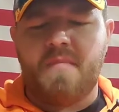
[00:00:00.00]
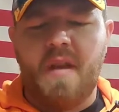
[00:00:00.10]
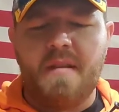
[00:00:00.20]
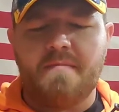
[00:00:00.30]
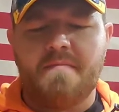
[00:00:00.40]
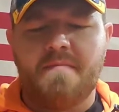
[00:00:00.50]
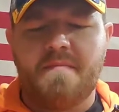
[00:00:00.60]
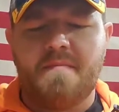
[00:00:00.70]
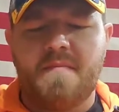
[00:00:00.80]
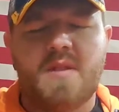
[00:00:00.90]
Yeah.
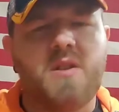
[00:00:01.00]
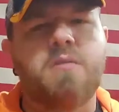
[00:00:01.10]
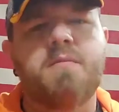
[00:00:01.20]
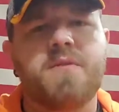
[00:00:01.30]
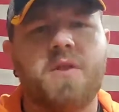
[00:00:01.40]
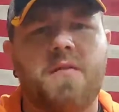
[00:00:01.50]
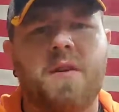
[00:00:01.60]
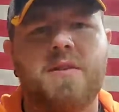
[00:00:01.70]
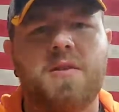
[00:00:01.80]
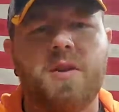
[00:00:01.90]
So
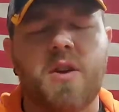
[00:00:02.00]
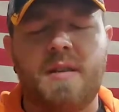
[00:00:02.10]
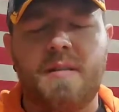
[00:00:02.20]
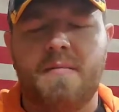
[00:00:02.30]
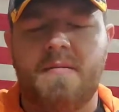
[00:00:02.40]
far so good.